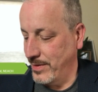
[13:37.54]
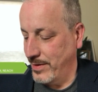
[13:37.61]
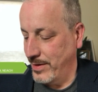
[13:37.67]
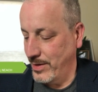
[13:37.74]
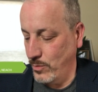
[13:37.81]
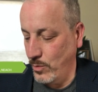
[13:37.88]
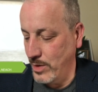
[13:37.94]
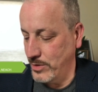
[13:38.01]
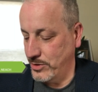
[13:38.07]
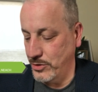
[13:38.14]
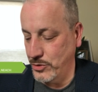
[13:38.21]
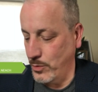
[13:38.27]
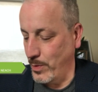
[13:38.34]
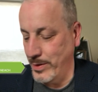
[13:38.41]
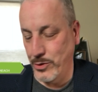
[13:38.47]
It was the
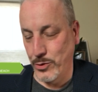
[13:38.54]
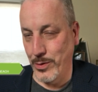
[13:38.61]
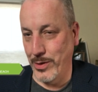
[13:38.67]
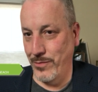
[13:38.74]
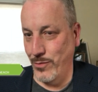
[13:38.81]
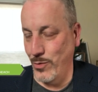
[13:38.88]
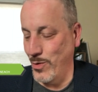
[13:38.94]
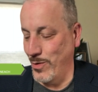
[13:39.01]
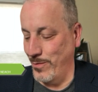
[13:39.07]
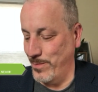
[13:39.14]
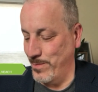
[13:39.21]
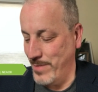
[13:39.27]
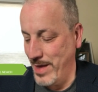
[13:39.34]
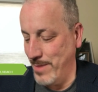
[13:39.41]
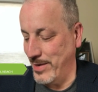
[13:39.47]
2024
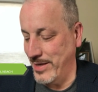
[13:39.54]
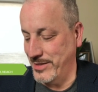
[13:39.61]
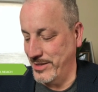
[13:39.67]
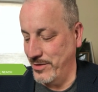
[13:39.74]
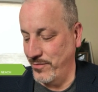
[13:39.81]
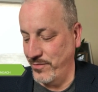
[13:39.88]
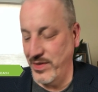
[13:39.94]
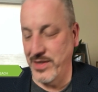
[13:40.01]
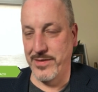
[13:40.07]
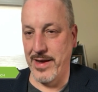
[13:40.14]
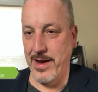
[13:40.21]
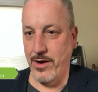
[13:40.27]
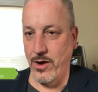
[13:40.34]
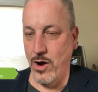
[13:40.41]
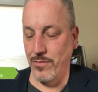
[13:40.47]
MIT
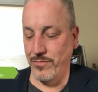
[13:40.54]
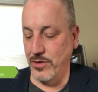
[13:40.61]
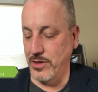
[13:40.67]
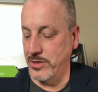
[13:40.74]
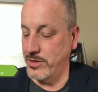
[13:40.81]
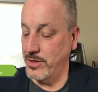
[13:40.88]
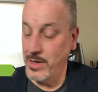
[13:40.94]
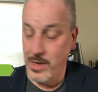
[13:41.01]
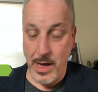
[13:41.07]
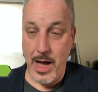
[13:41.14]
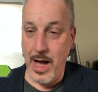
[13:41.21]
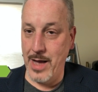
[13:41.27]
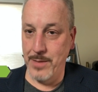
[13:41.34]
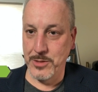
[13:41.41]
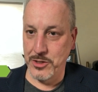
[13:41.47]
Fintech Conference.
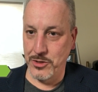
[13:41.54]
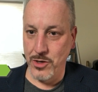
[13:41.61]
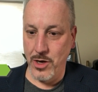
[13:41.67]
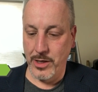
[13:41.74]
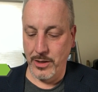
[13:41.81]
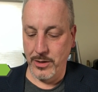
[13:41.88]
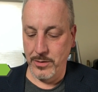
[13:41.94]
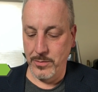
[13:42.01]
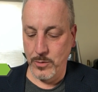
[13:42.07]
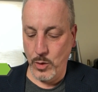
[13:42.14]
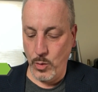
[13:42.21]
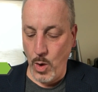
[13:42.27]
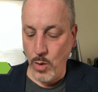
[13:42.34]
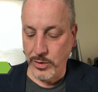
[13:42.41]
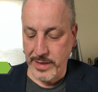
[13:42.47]
I'm just not going to
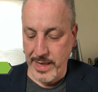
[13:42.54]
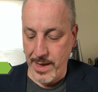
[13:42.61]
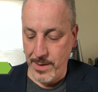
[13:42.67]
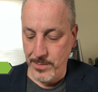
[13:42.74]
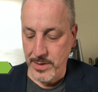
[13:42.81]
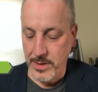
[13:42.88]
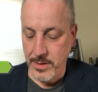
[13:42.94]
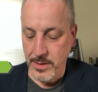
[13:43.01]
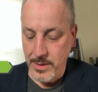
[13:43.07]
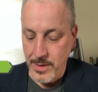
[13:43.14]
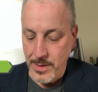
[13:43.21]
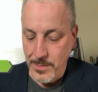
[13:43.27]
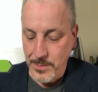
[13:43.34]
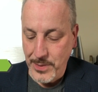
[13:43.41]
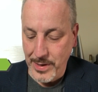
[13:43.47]
quote them,
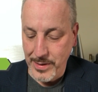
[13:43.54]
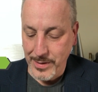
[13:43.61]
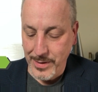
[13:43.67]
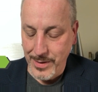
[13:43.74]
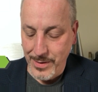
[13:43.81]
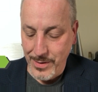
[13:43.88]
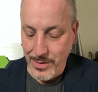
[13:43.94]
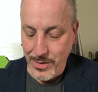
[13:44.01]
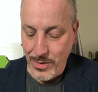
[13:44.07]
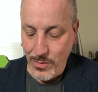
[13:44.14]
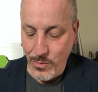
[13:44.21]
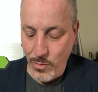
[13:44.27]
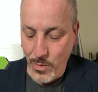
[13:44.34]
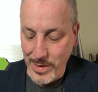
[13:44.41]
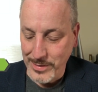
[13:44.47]
but
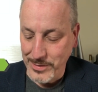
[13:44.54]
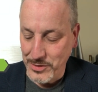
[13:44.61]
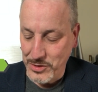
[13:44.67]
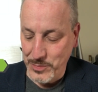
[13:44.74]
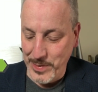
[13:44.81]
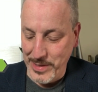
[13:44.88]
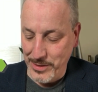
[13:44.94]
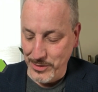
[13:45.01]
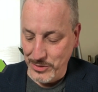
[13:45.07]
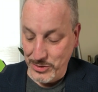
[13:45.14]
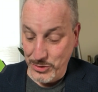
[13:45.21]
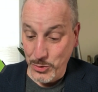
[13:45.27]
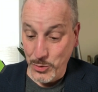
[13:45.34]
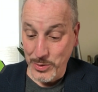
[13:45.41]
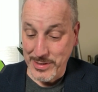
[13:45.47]
one of the speakers
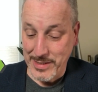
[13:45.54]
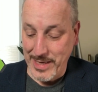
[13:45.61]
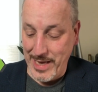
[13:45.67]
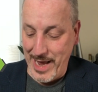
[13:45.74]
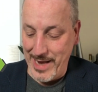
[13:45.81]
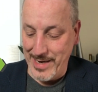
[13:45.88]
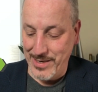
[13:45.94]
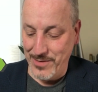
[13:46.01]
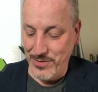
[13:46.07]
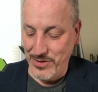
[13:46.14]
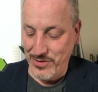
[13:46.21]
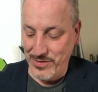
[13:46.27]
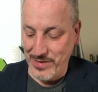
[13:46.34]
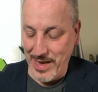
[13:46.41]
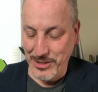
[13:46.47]
towards the end of his
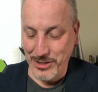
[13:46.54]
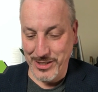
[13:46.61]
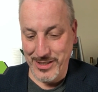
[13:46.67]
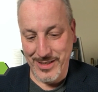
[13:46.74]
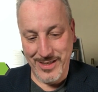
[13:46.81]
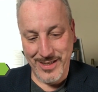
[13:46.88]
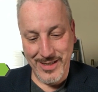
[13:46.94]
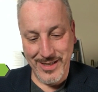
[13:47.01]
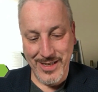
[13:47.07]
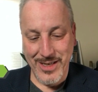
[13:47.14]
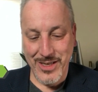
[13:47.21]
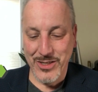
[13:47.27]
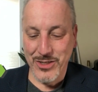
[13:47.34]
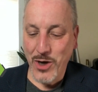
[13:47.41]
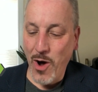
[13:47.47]
session
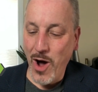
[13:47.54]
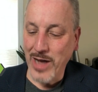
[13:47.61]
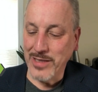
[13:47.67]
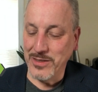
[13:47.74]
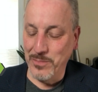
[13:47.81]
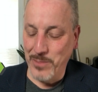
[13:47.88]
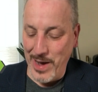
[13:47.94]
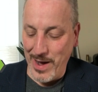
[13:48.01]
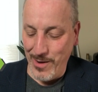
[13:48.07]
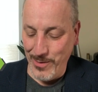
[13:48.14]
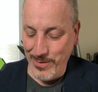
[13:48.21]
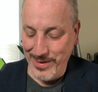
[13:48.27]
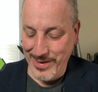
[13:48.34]
talked about,